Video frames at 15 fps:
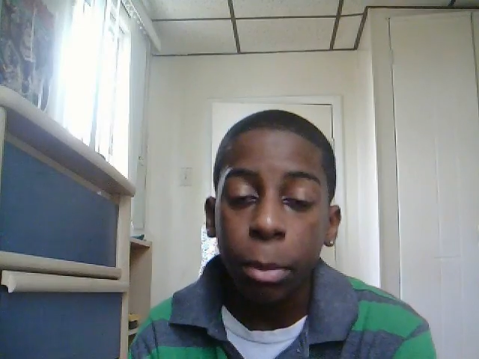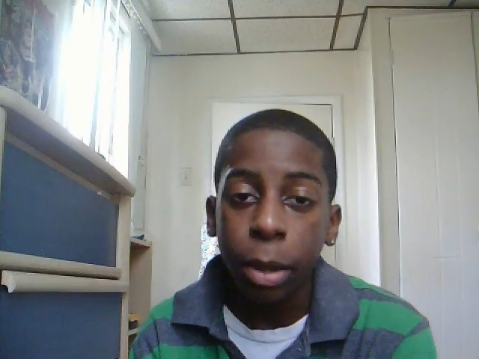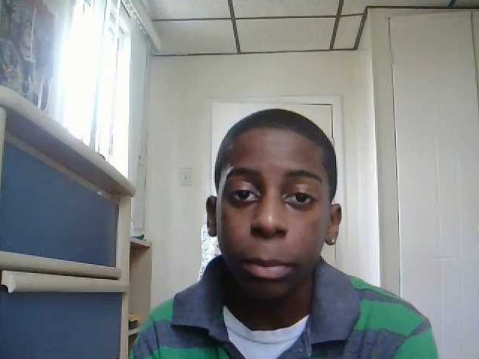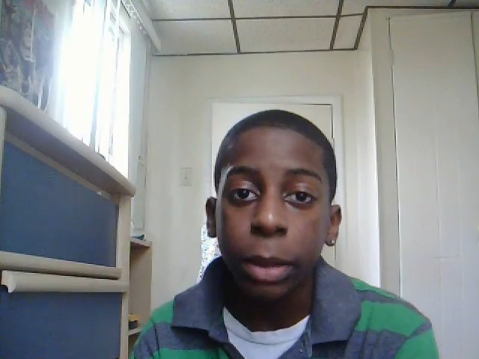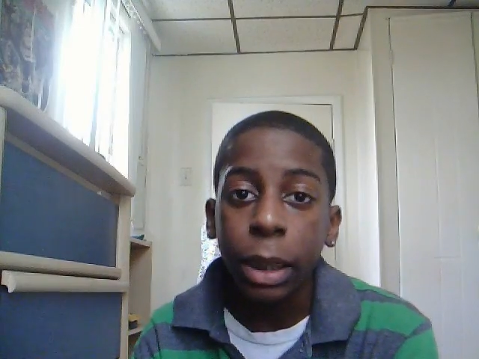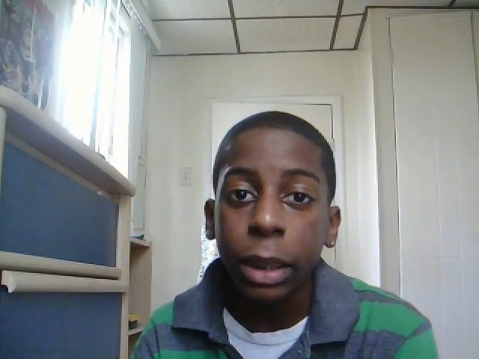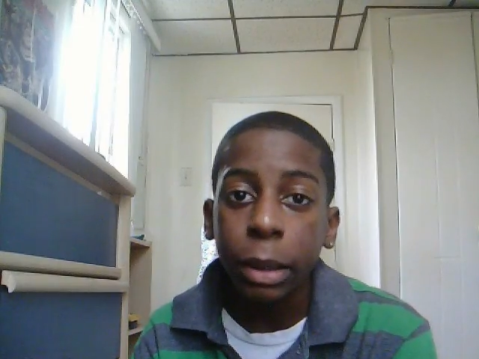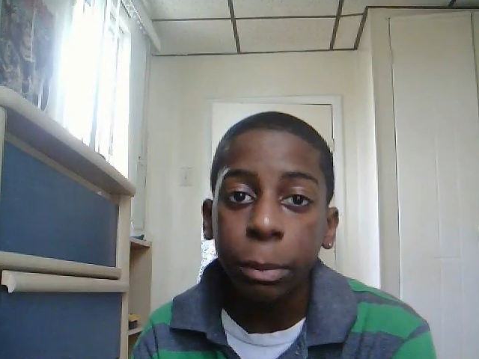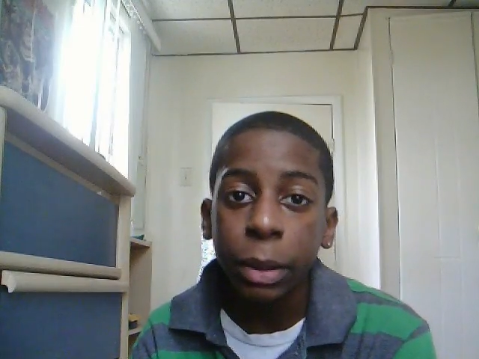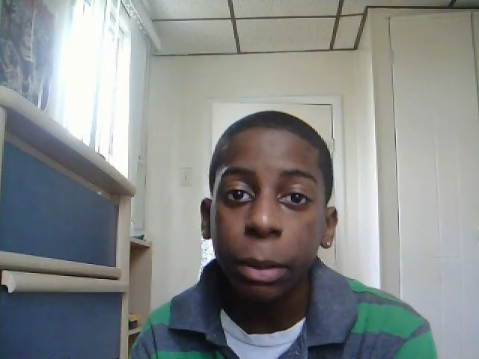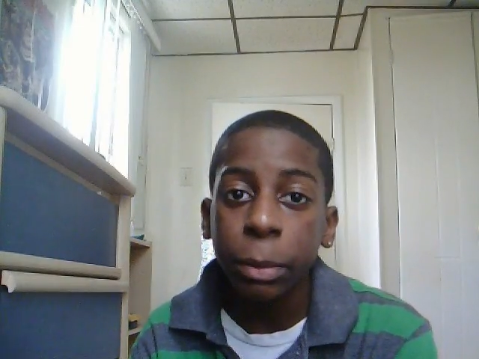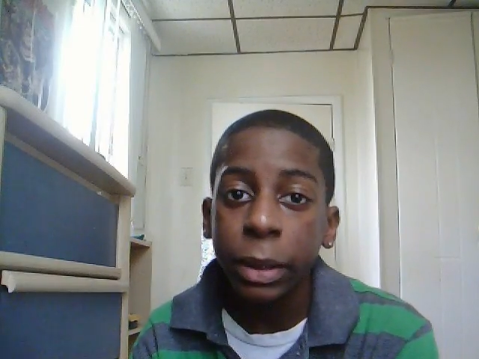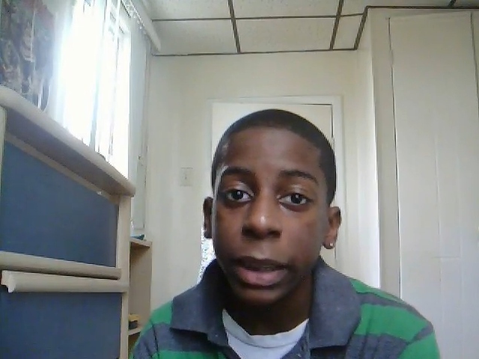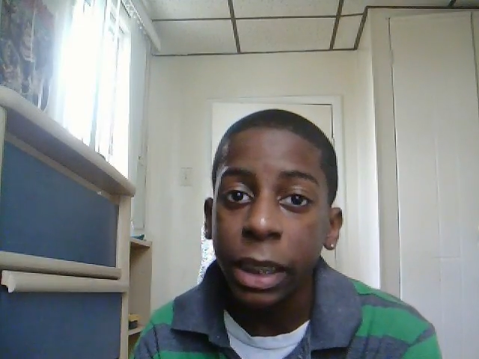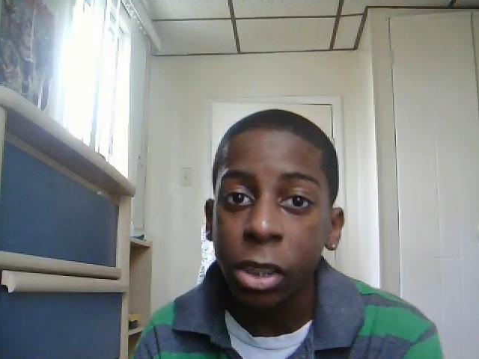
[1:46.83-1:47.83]
but I'm not going to be
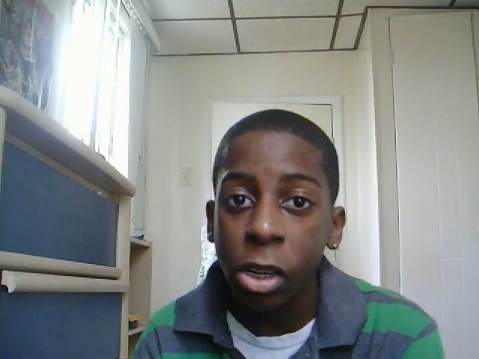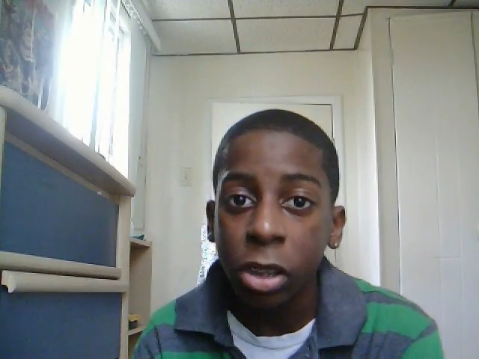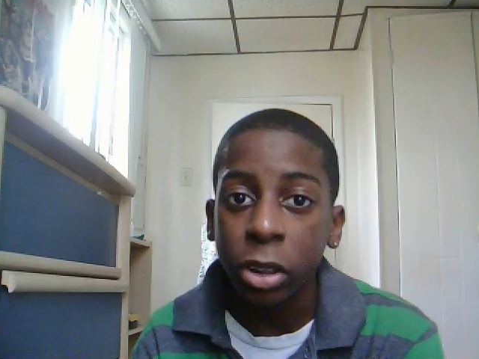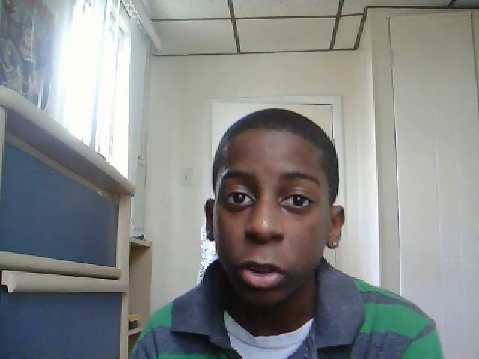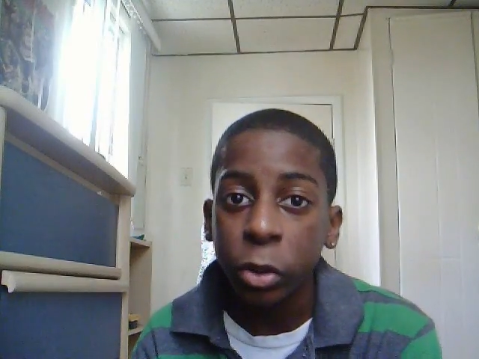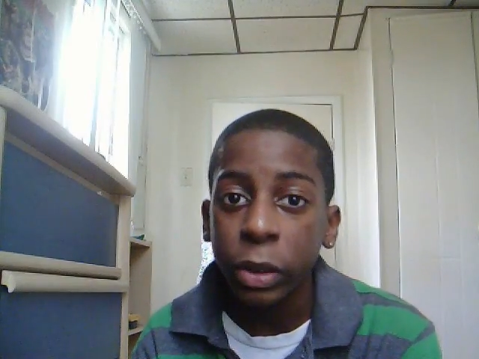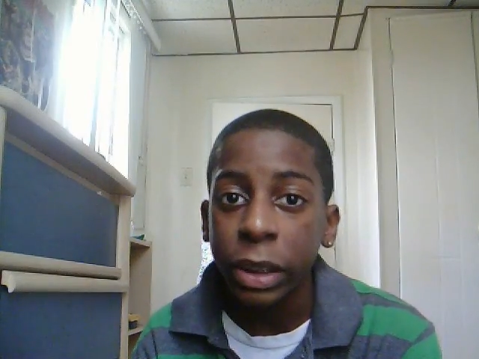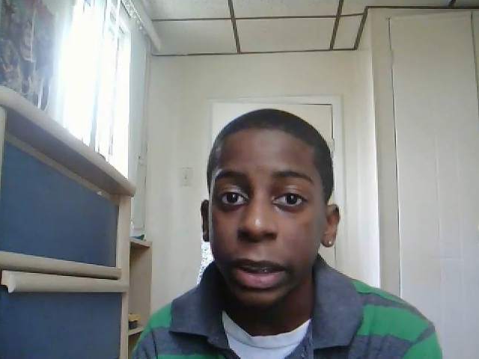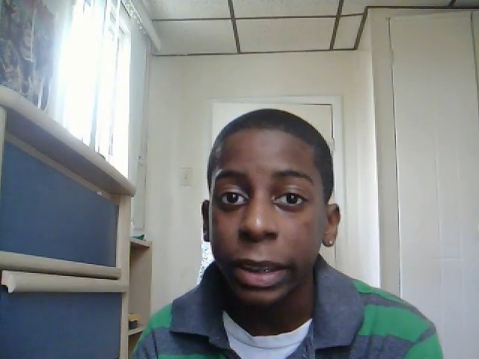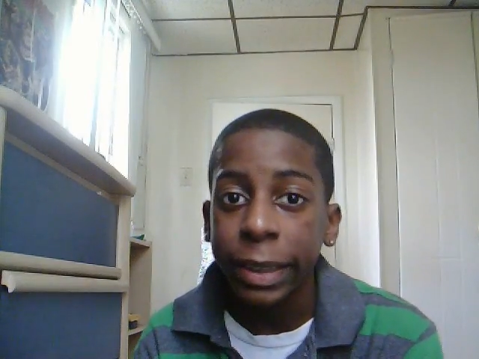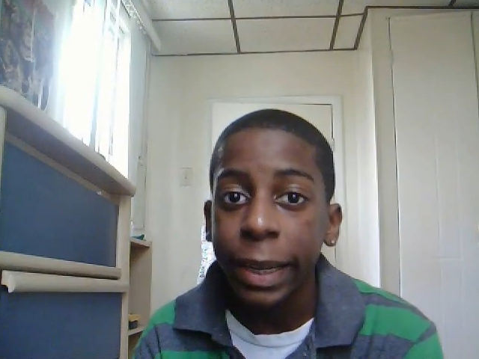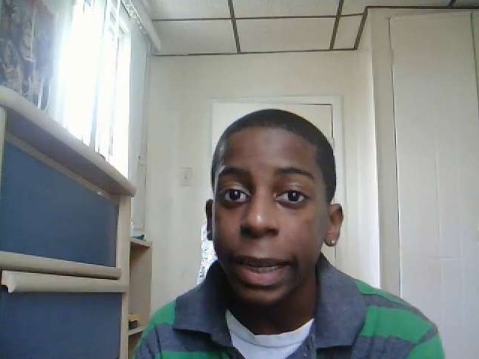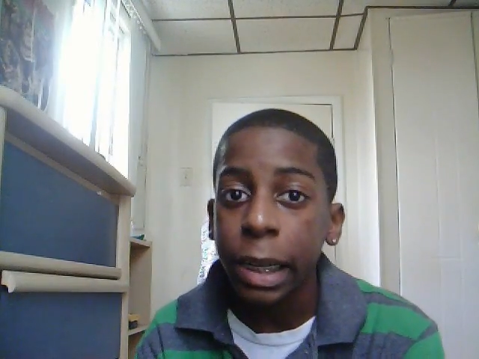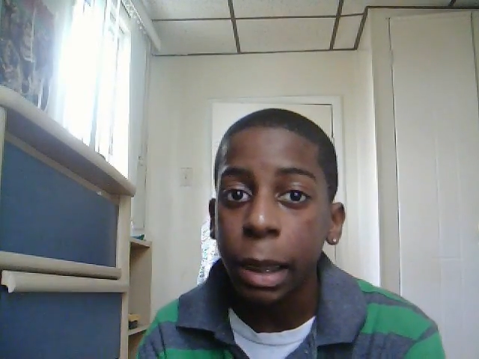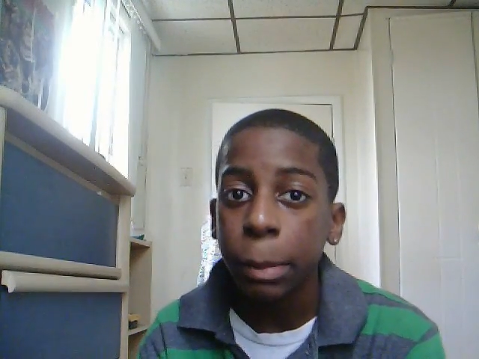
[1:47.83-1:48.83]
able to get Call of Duty the
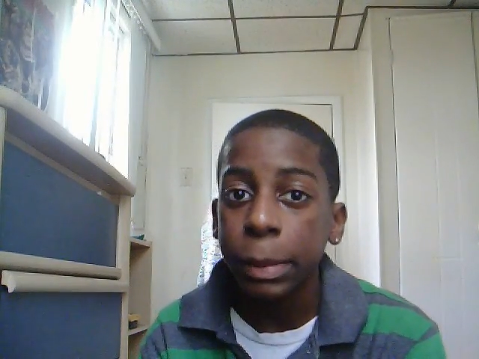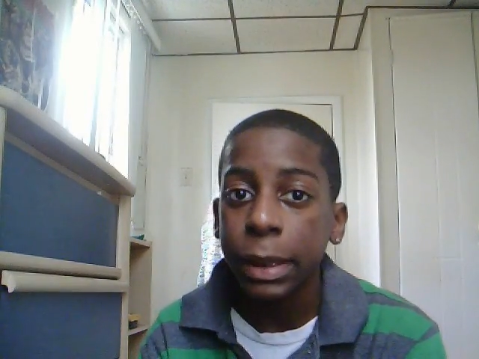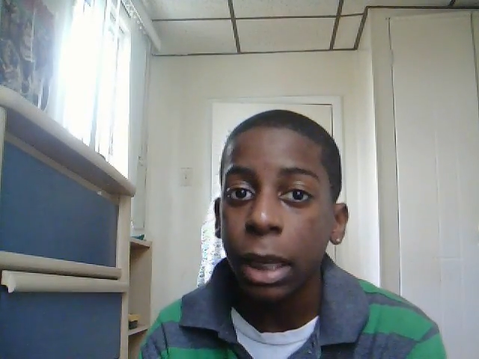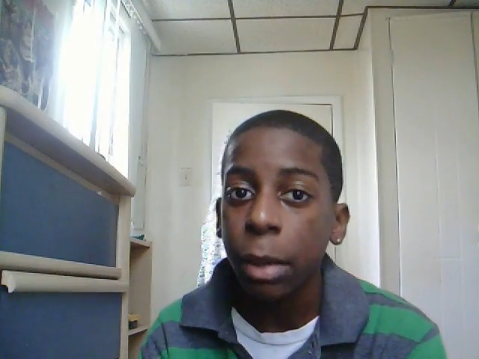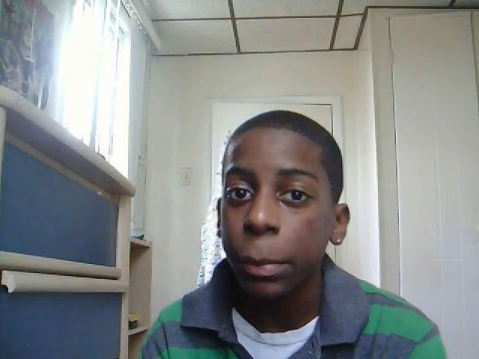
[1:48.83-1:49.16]
day it comes